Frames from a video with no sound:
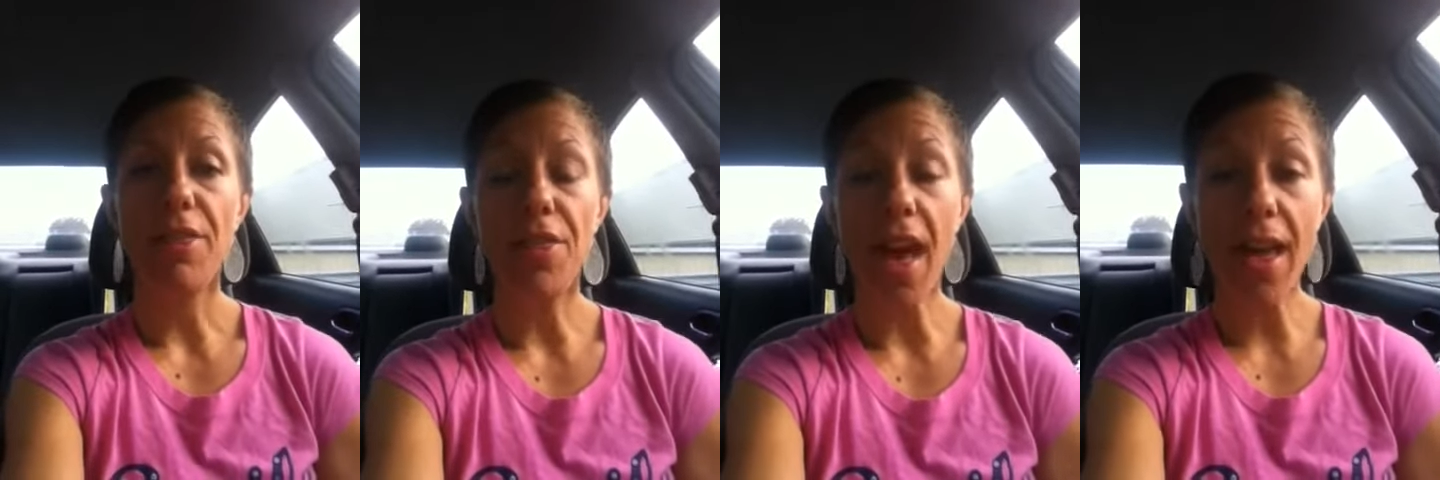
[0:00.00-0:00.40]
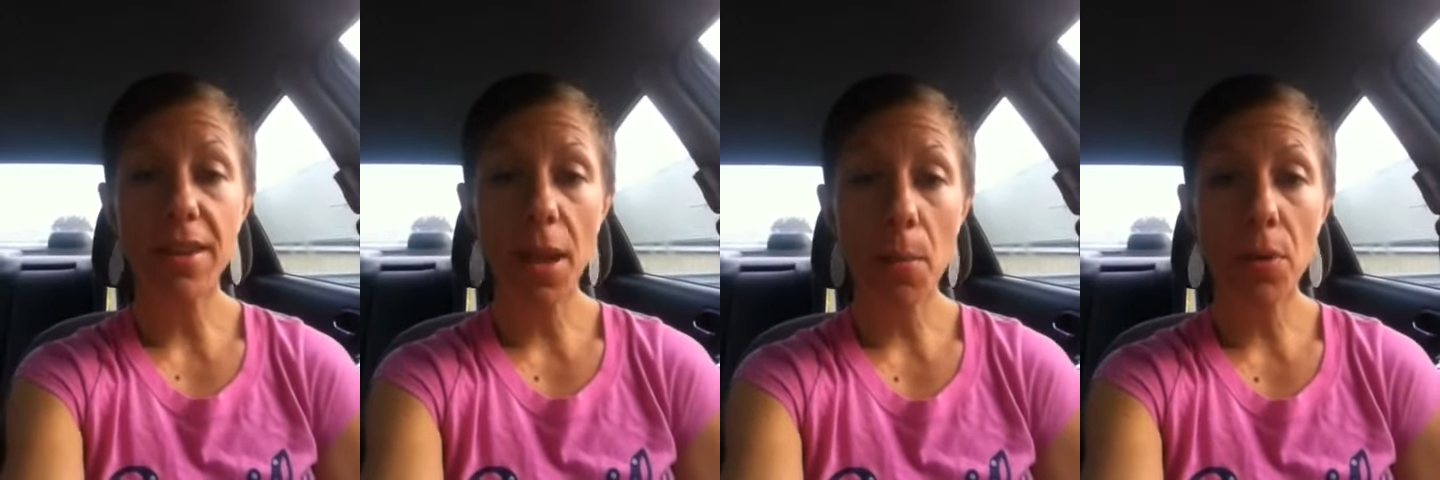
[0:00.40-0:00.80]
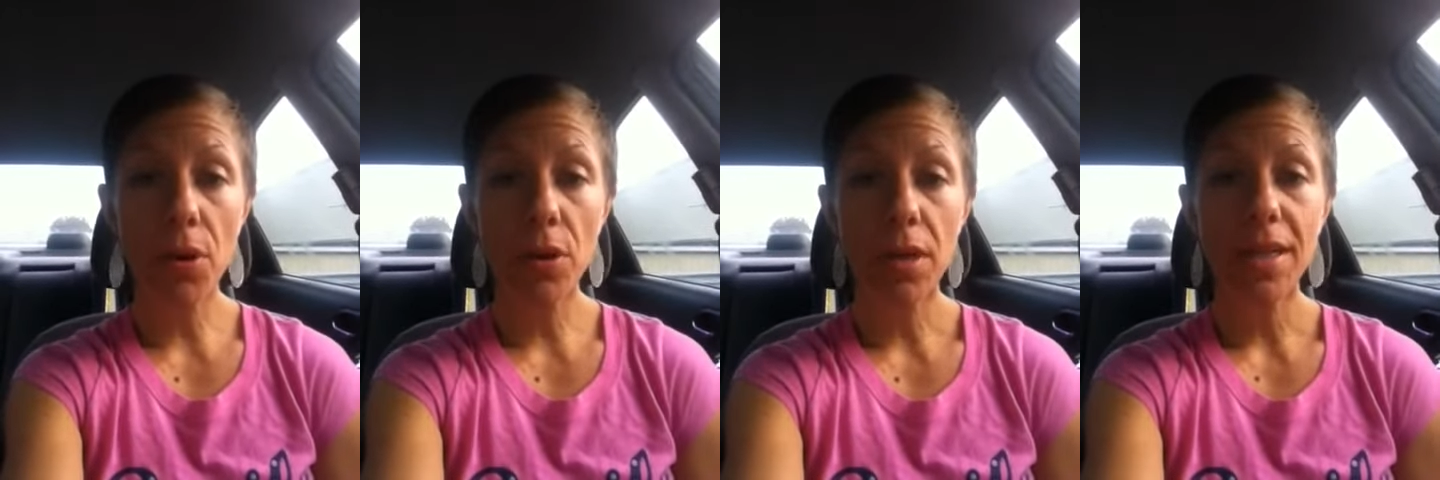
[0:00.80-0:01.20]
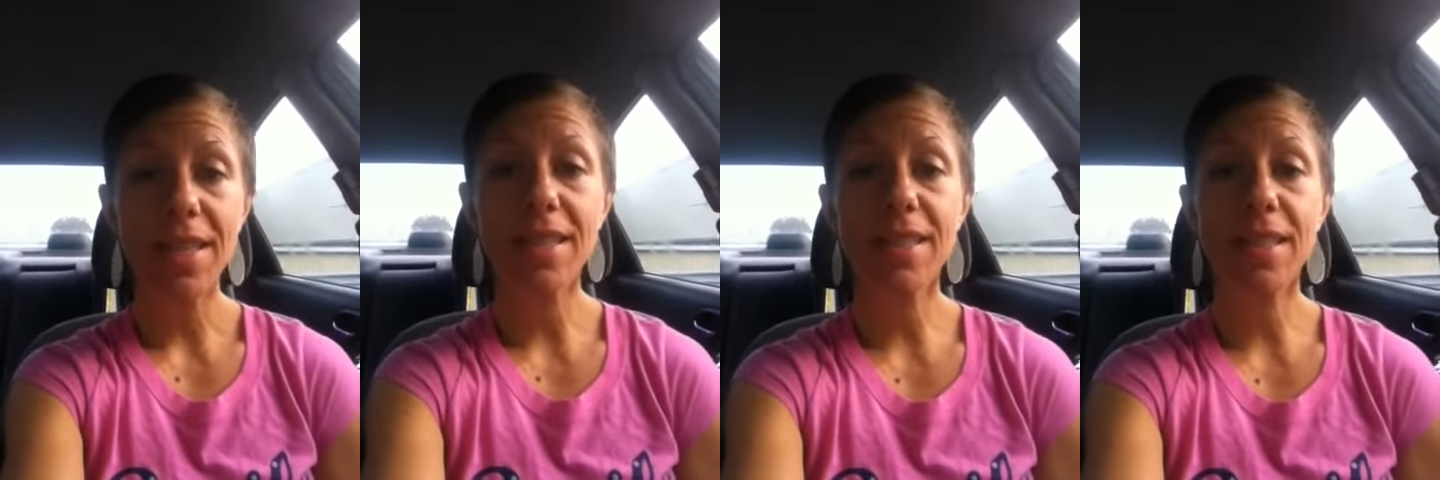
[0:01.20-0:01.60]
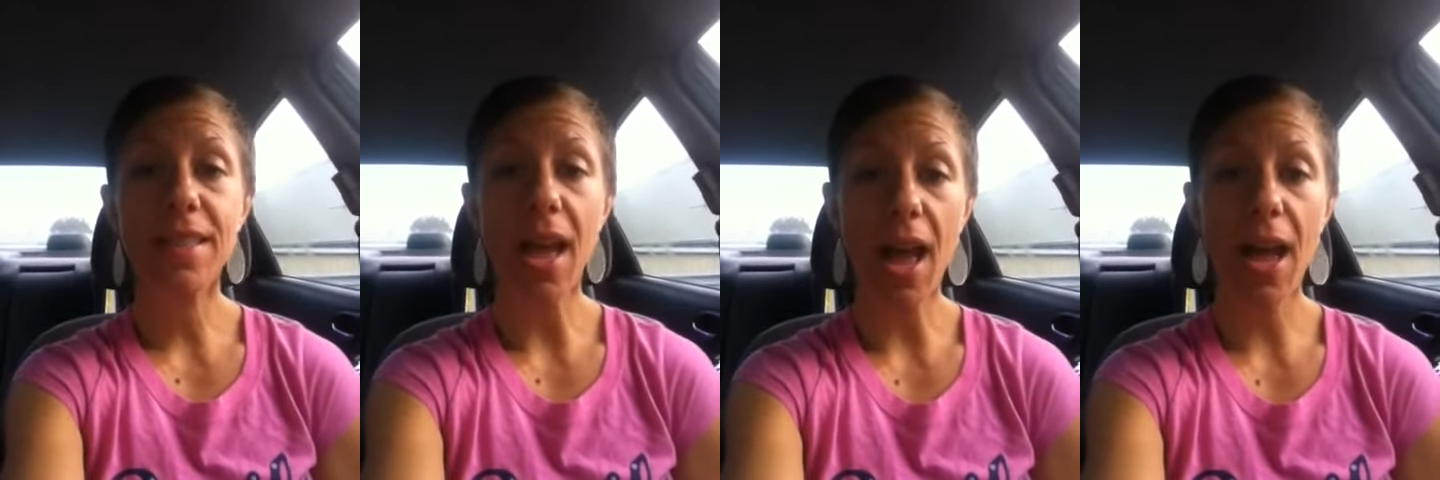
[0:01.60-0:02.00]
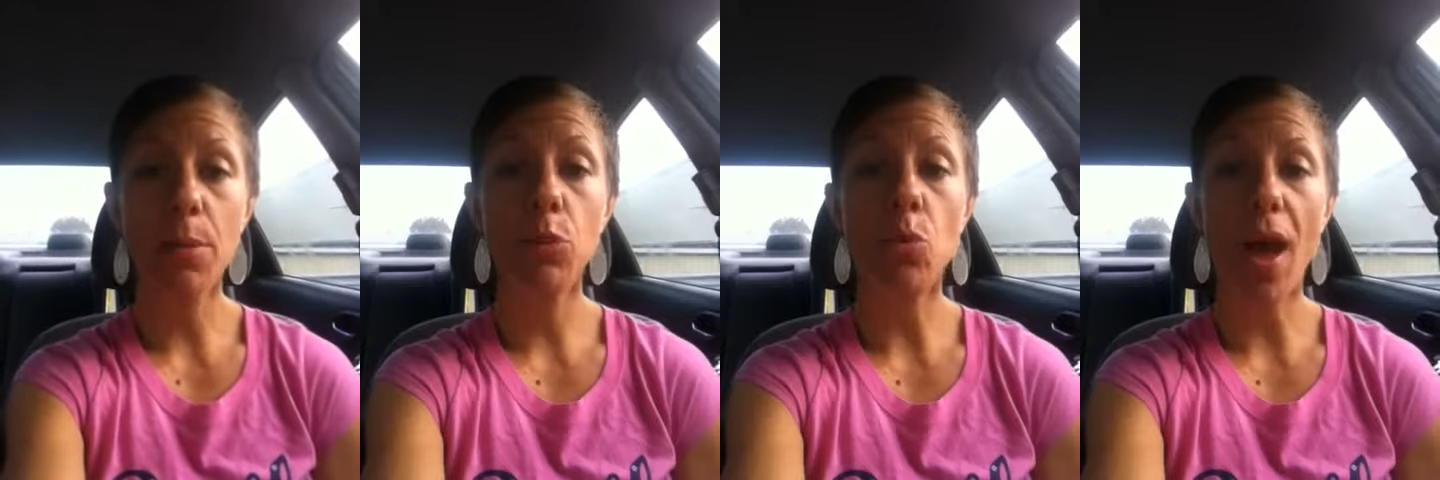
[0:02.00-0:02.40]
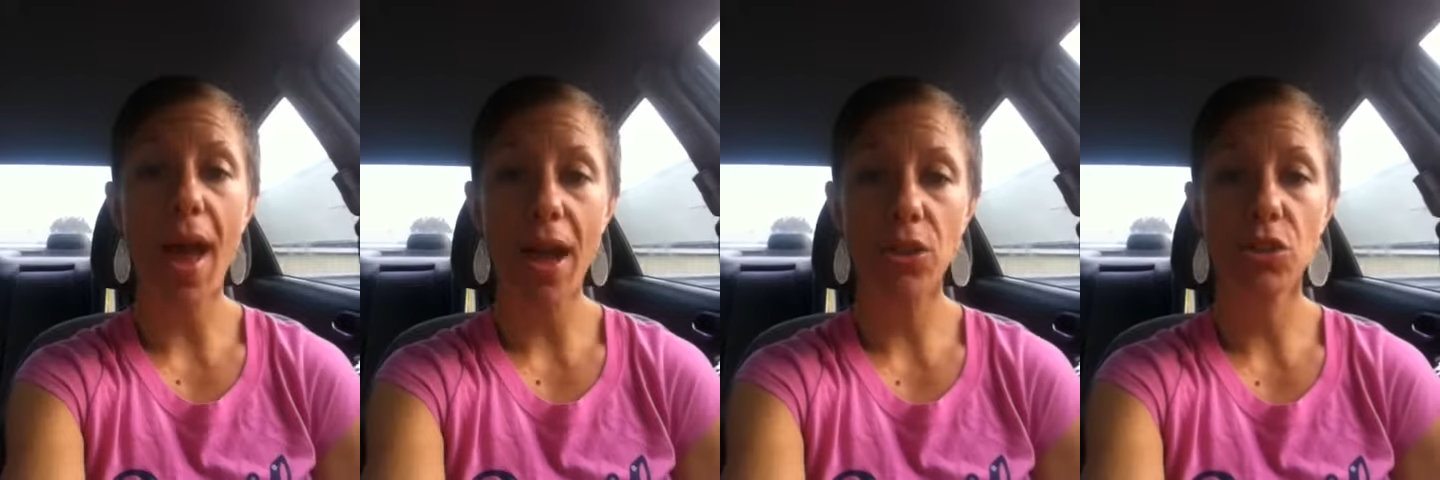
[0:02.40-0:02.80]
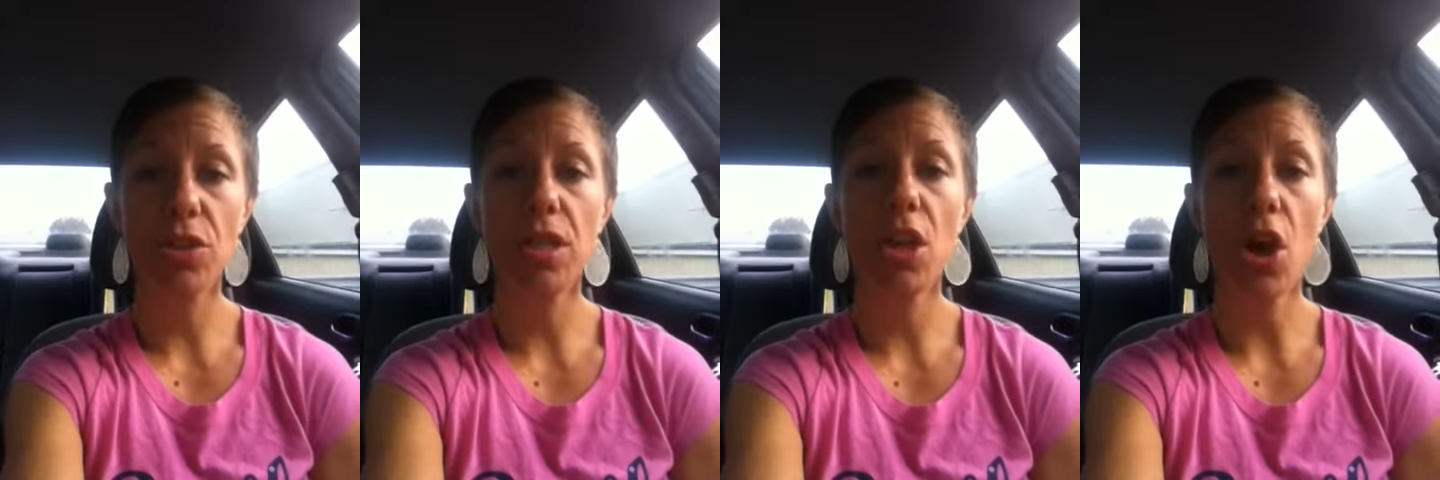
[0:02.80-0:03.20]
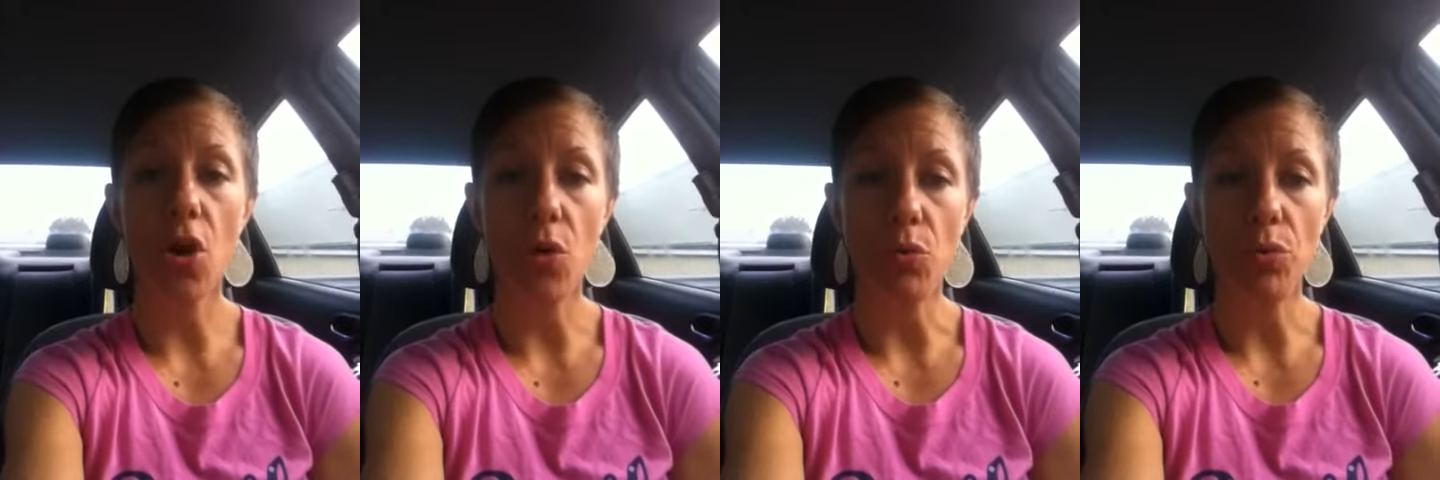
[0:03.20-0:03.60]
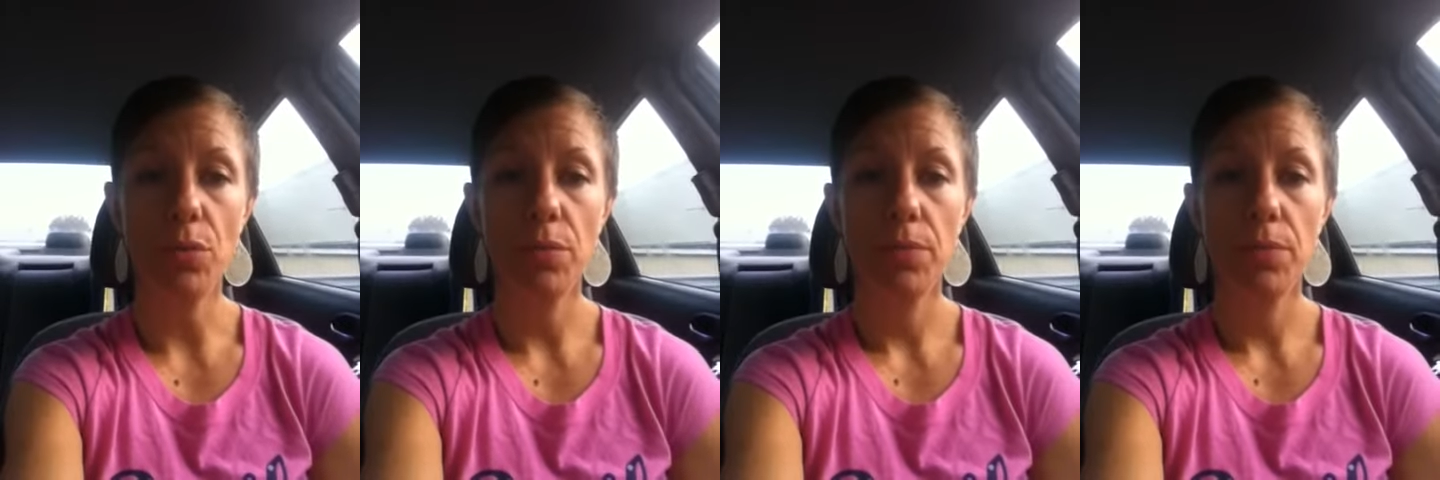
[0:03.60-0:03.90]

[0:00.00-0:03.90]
That number is the time you actually own.